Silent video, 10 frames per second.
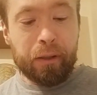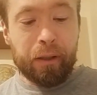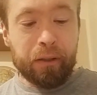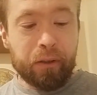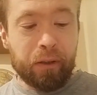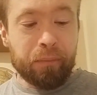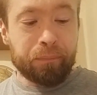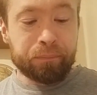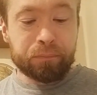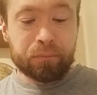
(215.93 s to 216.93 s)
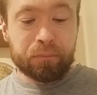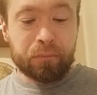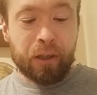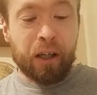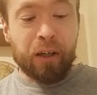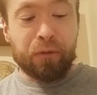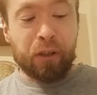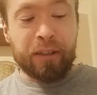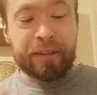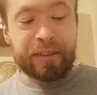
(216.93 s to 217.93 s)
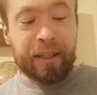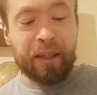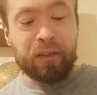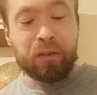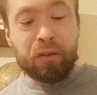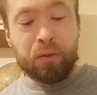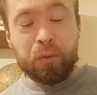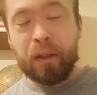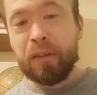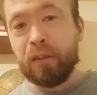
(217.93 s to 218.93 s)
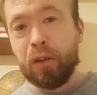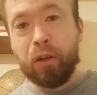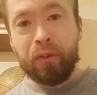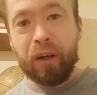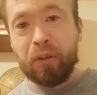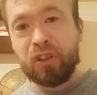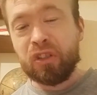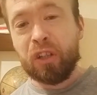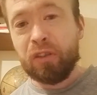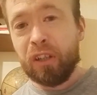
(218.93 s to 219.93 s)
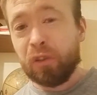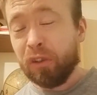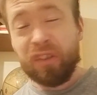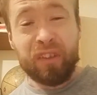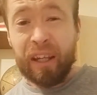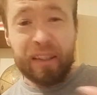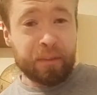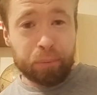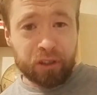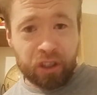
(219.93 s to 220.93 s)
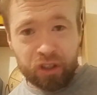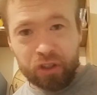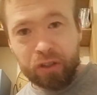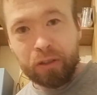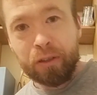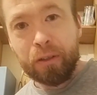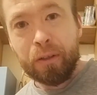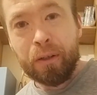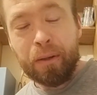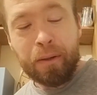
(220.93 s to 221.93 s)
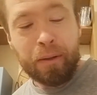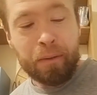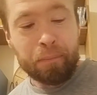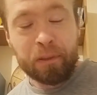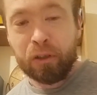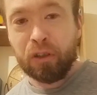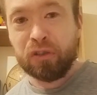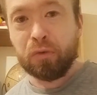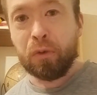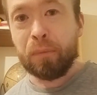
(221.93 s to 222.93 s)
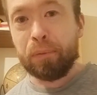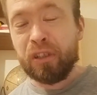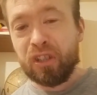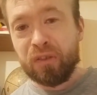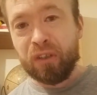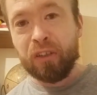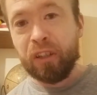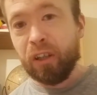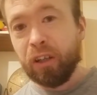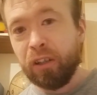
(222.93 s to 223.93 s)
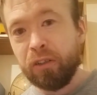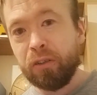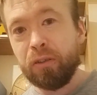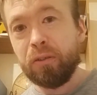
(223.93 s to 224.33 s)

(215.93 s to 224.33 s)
And I fully understand why a lot of Irish don't like or even hate the British, because what the British have done in Ireland,